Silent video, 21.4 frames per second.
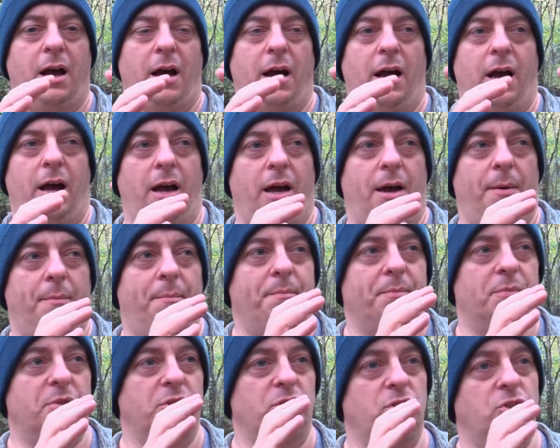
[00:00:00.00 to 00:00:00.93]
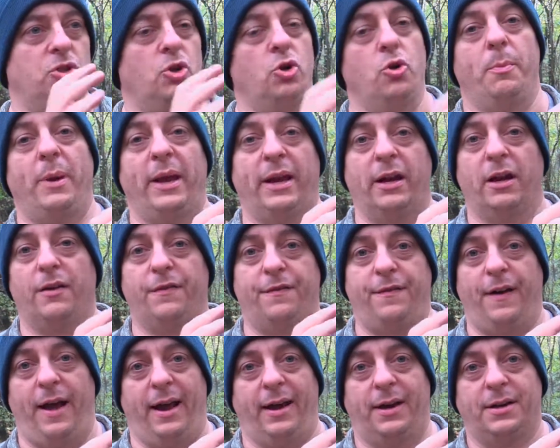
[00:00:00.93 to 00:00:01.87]
um, zooming
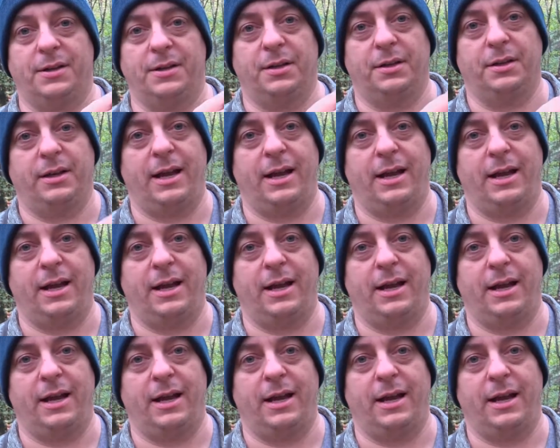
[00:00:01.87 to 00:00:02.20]
effect.